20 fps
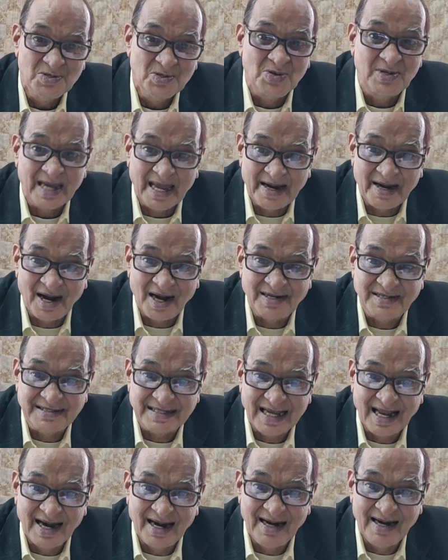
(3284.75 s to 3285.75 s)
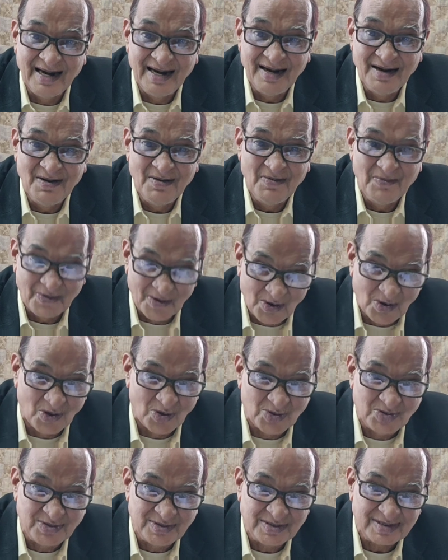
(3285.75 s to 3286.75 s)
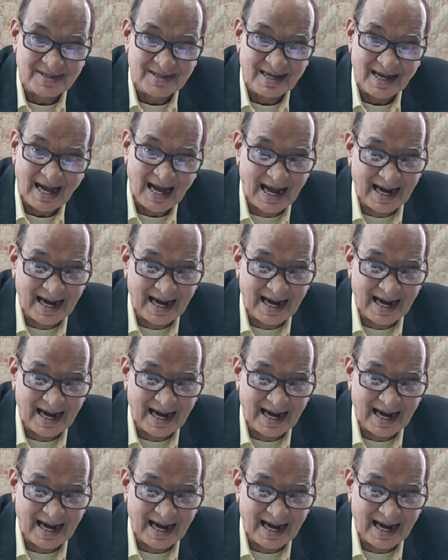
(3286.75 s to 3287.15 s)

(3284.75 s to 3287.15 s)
you cannot sell fruits